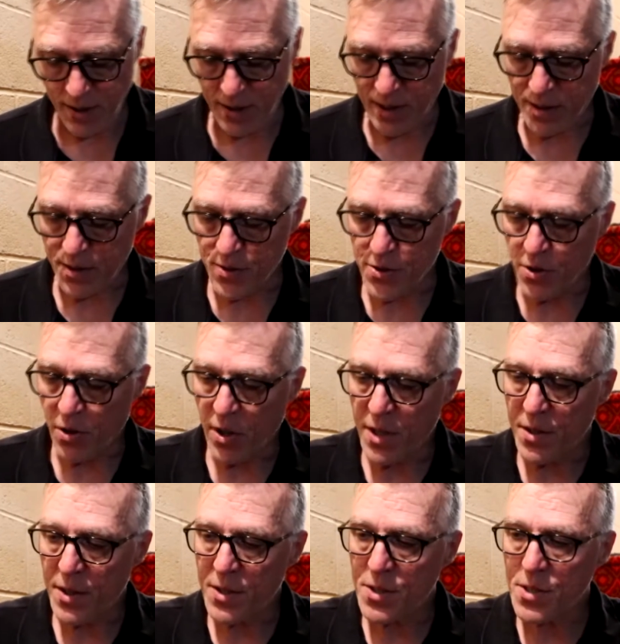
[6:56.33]
and enjoy
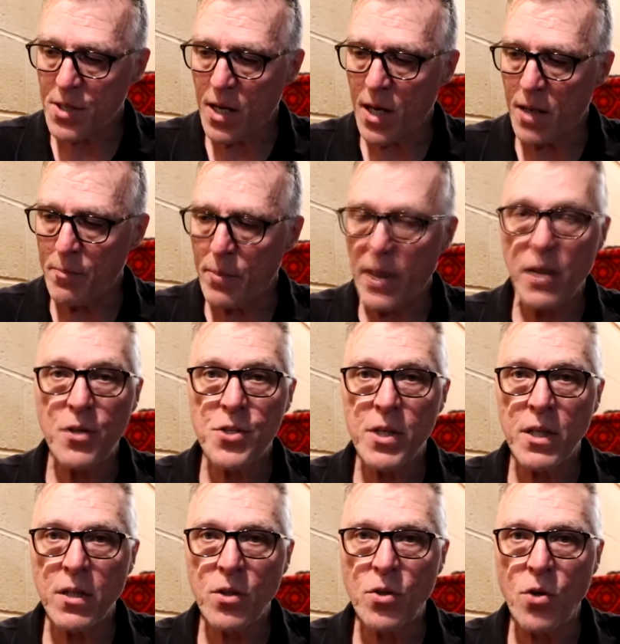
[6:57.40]
this
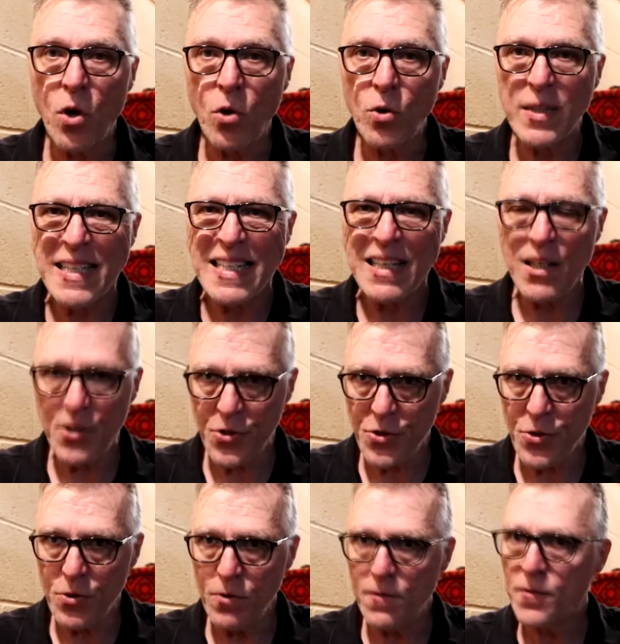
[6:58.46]
Belgian Golden Ale
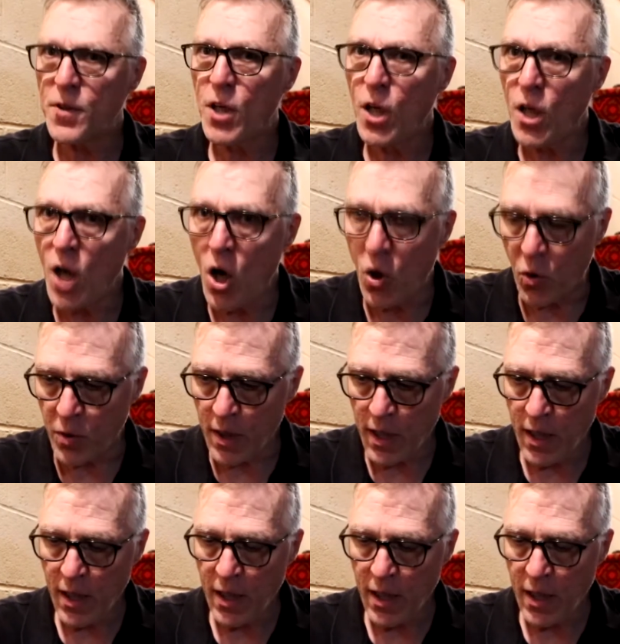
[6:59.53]
Chouffe clone,